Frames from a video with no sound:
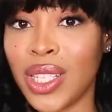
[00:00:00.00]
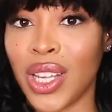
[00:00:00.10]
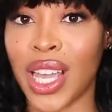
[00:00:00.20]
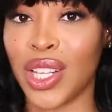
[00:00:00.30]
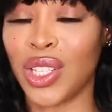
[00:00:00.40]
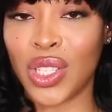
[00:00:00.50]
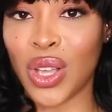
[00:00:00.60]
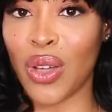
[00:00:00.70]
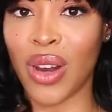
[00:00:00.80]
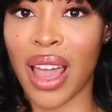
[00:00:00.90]
looking
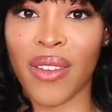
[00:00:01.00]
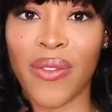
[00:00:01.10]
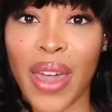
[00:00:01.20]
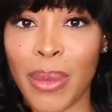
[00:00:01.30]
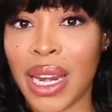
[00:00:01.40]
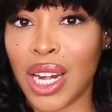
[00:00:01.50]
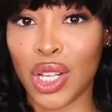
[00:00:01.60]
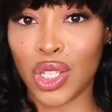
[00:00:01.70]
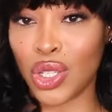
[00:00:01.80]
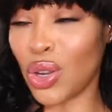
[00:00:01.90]
so like feminine
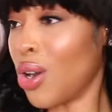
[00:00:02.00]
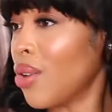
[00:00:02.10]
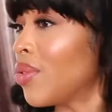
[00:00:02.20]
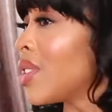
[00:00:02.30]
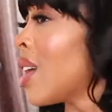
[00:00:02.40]
and soft.